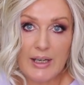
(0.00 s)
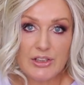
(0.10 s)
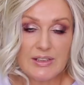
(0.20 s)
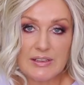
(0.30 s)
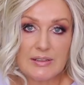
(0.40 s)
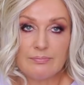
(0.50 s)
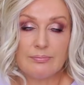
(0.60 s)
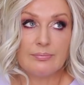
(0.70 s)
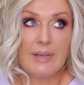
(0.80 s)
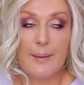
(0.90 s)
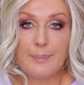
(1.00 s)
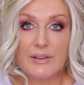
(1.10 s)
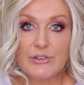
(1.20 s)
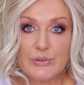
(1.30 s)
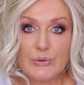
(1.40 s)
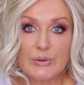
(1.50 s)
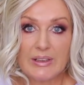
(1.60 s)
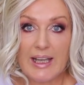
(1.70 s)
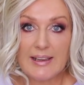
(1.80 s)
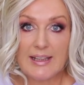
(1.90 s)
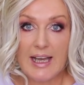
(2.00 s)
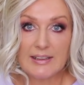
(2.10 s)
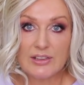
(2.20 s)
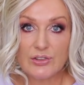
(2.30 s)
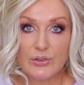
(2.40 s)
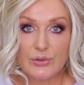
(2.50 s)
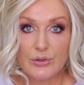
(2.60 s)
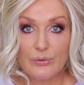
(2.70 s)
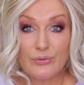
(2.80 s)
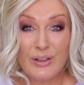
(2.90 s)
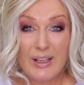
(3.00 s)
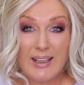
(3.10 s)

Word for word: I just happened to get that sort of